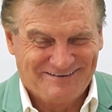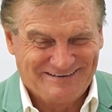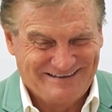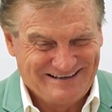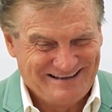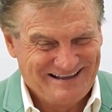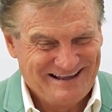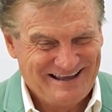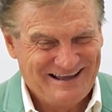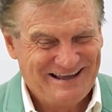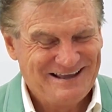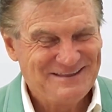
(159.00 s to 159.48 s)

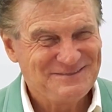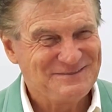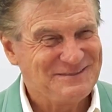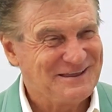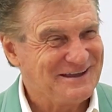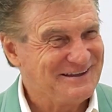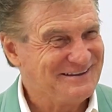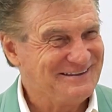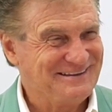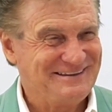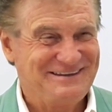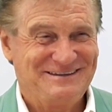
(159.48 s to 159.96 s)
Right?
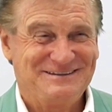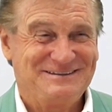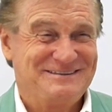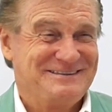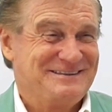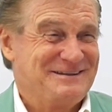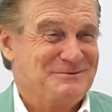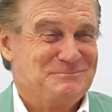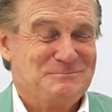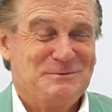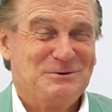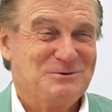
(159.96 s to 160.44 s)
they, are
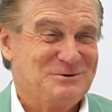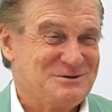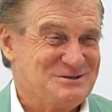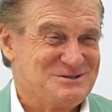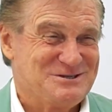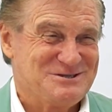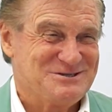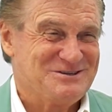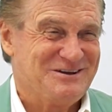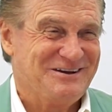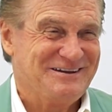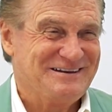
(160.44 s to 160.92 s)
they're building
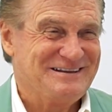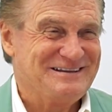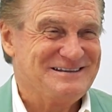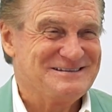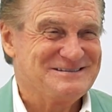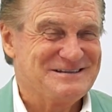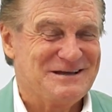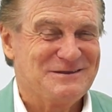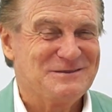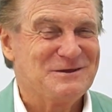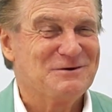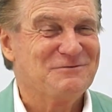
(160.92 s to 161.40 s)
society,
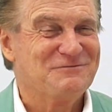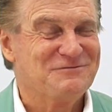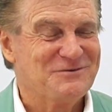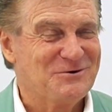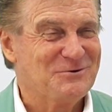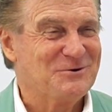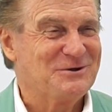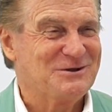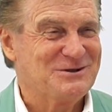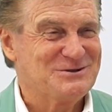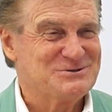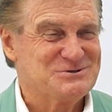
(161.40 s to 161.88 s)
so they're
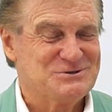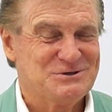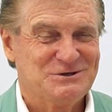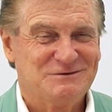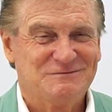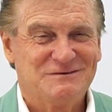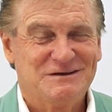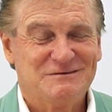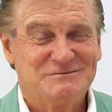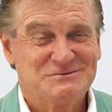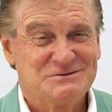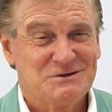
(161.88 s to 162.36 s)
very conservative.